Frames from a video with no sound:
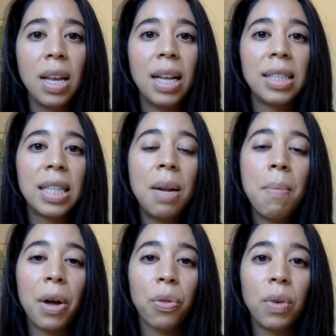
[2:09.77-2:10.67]
Instead of
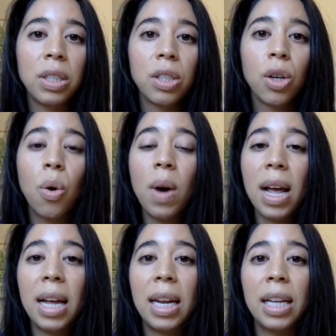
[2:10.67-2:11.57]
mouth rinse, go
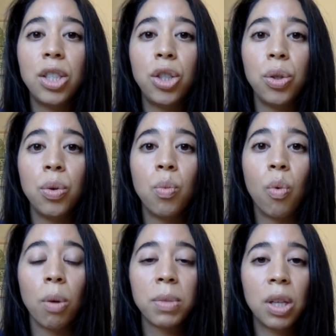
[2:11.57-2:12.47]
ahead and do
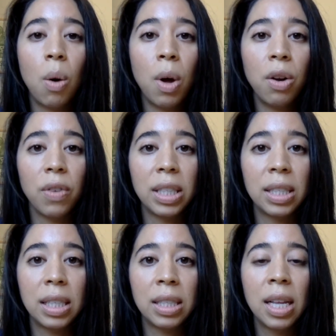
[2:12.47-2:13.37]
warm saltwater
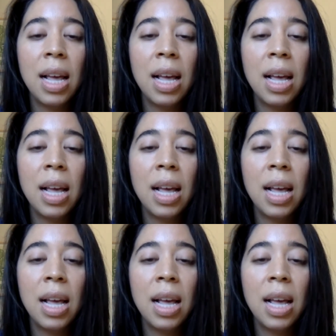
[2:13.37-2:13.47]
rinses